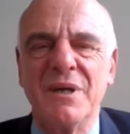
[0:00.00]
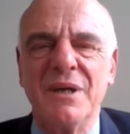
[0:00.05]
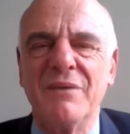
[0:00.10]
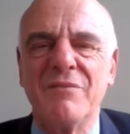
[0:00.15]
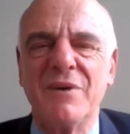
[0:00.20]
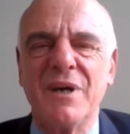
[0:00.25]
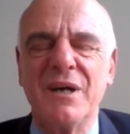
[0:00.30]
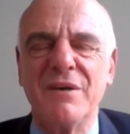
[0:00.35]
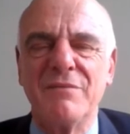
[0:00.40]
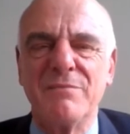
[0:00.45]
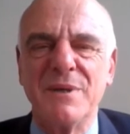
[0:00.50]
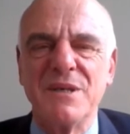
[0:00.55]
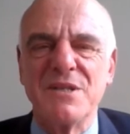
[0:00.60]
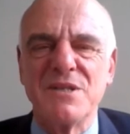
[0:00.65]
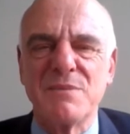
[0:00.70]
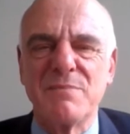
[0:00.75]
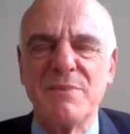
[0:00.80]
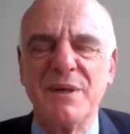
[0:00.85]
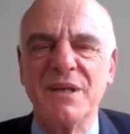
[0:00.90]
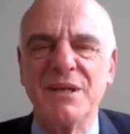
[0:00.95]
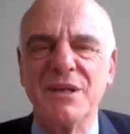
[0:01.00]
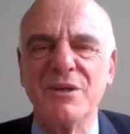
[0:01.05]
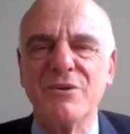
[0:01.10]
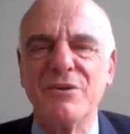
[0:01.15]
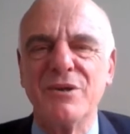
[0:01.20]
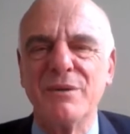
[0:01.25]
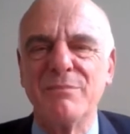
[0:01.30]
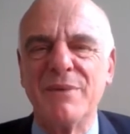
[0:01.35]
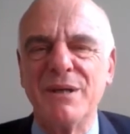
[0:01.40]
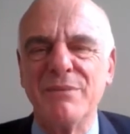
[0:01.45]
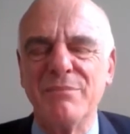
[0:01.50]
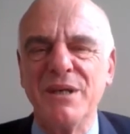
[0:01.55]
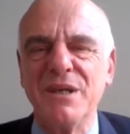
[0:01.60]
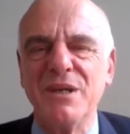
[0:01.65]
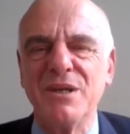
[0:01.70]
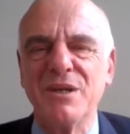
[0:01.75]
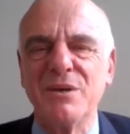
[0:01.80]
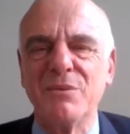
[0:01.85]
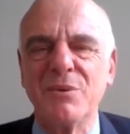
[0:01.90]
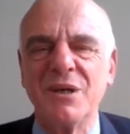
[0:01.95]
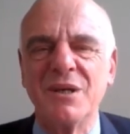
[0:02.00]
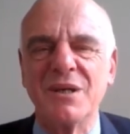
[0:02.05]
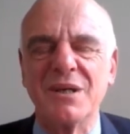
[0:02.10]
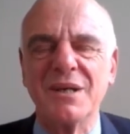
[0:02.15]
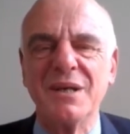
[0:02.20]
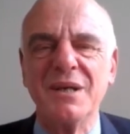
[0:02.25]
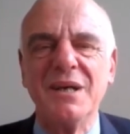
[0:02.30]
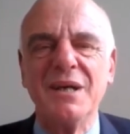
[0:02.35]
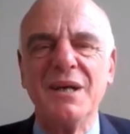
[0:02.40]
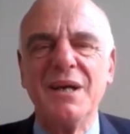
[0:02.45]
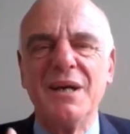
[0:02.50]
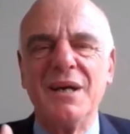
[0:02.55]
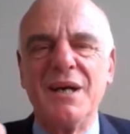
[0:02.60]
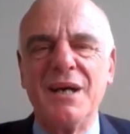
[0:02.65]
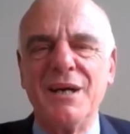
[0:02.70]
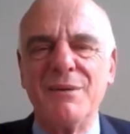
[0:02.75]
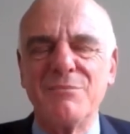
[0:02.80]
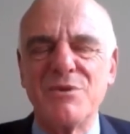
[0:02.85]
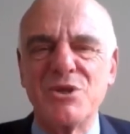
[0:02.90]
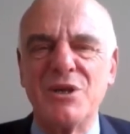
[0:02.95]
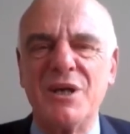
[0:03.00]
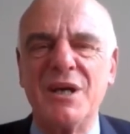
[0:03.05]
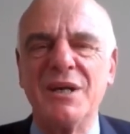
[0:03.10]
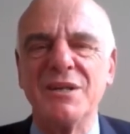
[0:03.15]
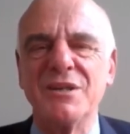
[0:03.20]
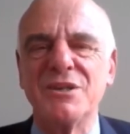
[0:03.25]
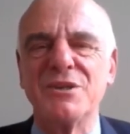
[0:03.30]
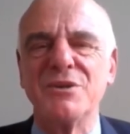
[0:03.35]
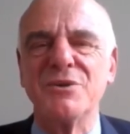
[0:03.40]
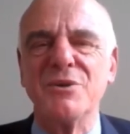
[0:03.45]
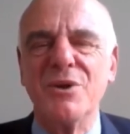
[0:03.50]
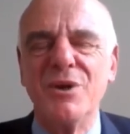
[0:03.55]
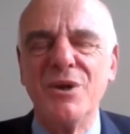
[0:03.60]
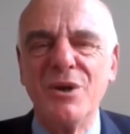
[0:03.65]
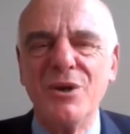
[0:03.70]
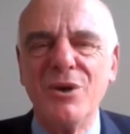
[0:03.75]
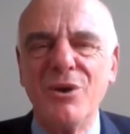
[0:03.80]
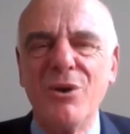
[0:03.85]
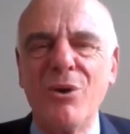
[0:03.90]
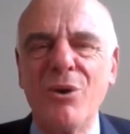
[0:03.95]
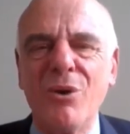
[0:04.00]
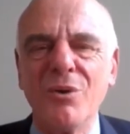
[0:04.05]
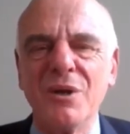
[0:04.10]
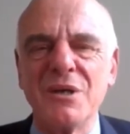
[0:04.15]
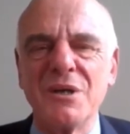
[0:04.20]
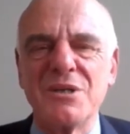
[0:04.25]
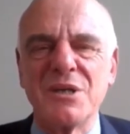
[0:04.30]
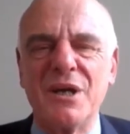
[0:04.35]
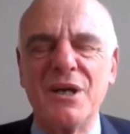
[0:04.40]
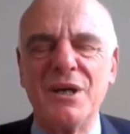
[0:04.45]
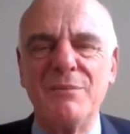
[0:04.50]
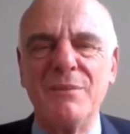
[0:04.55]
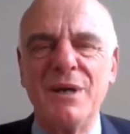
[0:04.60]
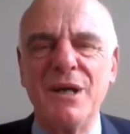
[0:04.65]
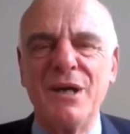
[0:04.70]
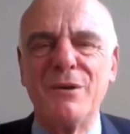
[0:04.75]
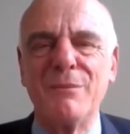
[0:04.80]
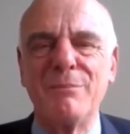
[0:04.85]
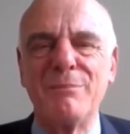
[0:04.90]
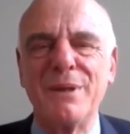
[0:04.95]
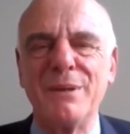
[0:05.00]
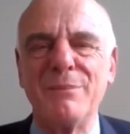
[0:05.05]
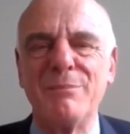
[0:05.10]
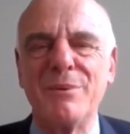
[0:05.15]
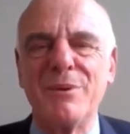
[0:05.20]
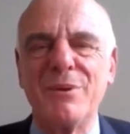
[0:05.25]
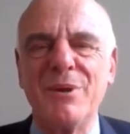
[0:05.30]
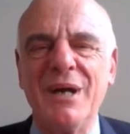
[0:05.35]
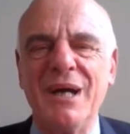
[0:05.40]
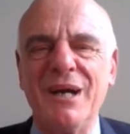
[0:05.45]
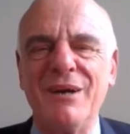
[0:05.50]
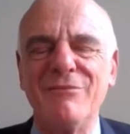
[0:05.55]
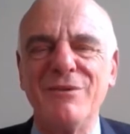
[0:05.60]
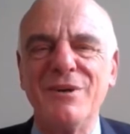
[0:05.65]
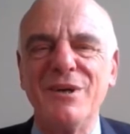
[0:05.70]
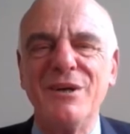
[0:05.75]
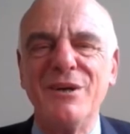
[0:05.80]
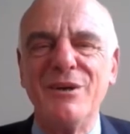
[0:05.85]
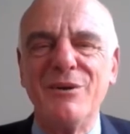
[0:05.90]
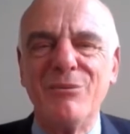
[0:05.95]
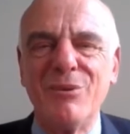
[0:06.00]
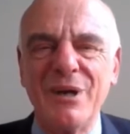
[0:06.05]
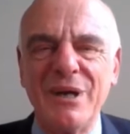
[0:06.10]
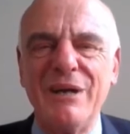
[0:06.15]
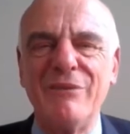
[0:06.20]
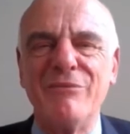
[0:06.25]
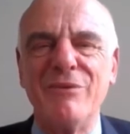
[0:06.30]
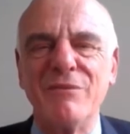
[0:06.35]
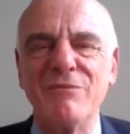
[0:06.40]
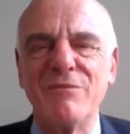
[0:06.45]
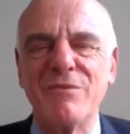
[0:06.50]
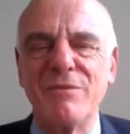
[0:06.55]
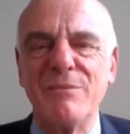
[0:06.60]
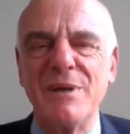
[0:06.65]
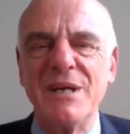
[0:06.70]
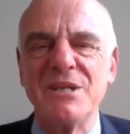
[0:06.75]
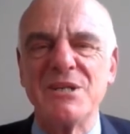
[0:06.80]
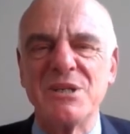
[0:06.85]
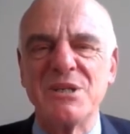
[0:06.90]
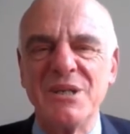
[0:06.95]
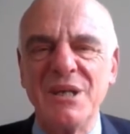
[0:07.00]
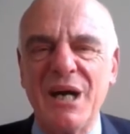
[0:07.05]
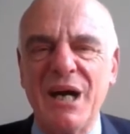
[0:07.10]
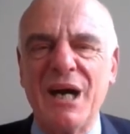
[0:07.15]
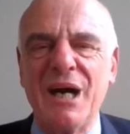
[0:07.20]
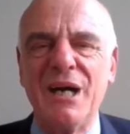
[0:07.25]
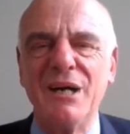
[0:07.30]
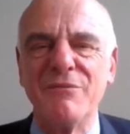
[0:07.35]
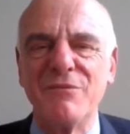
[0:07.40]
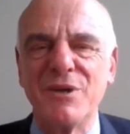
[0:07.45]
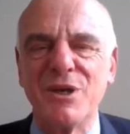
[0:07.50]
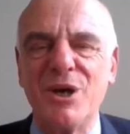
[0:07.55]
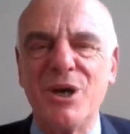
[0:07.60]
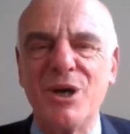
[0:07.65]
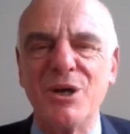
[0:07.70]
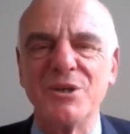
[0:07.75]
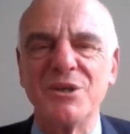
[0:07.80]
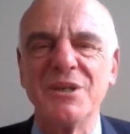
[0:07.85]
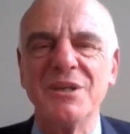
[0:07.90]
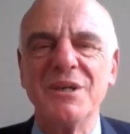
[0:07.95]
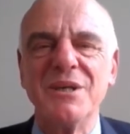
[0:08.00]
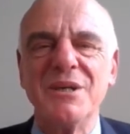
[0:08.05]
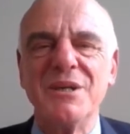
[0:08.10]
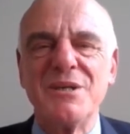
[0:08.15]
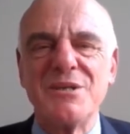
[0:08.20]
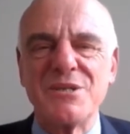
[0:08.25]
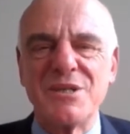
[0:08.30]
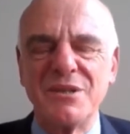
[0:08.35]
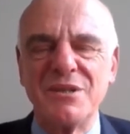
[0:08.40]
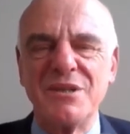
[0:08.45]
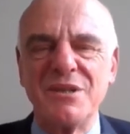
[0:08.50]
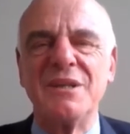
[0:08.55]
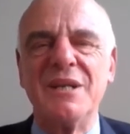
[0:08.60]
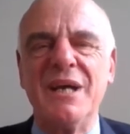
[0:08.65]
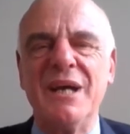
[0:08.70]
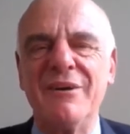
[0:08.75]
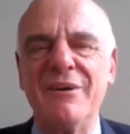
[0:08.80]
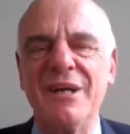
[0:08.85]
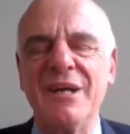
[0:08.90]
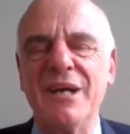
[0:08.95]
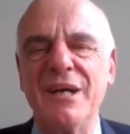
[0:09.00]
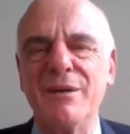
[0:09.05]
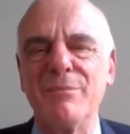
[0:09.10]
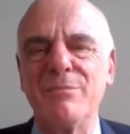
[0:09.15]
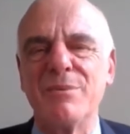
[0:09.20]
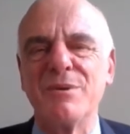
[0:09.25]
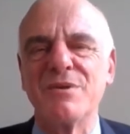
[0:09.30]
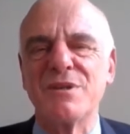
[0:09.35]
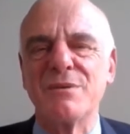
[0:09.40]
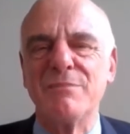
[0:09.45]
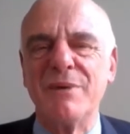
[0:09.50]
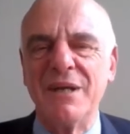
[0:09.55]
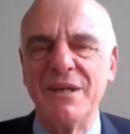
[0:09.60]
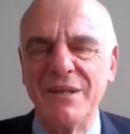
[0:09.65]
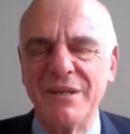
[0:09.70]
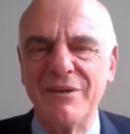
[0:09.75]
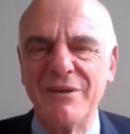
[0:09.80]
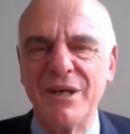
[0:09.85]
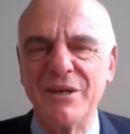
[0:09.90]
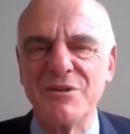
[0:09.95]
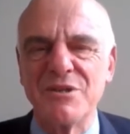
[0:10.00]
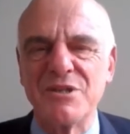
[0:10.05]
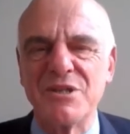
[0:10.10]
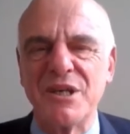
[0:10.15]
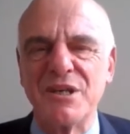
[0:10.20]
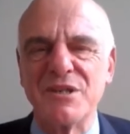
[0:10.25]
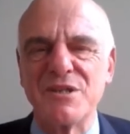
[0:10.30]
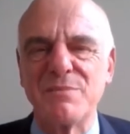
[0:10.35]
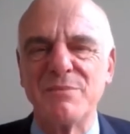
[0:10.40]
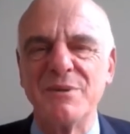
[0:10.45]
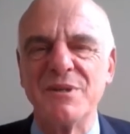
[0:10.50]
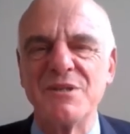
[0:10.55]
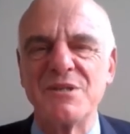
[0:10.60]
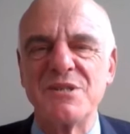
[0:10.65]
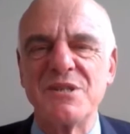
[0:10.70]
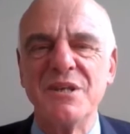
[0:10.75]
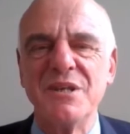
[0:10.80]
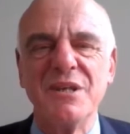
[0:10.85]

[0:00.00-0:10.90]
whenever I've been speaking or in my media work, I am trying to all the time help people have whatever information I've got so that they're enabled to make their own judgments.